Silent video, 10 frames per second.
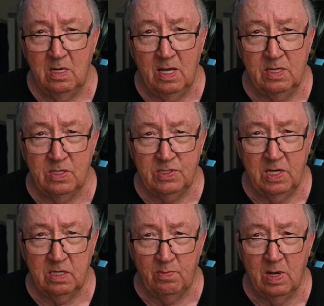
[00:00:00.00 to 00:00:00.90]
less than
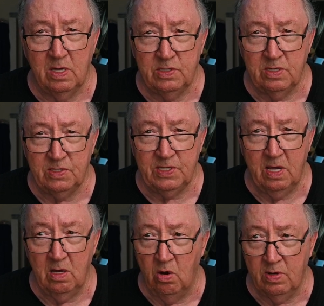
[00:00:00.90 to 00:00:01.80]
six months to
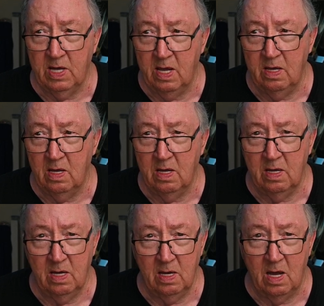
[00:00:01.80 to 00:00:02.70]
say, okay,
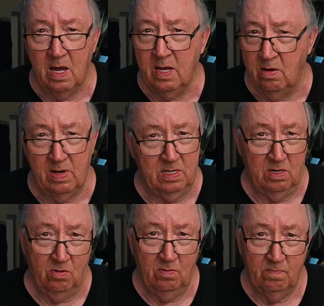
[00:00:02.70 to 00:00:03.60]
here I
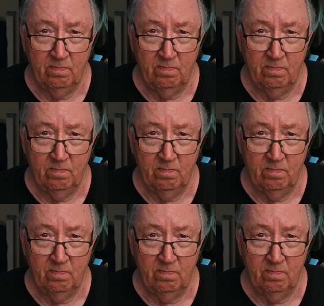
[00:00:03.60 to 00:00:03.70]
go.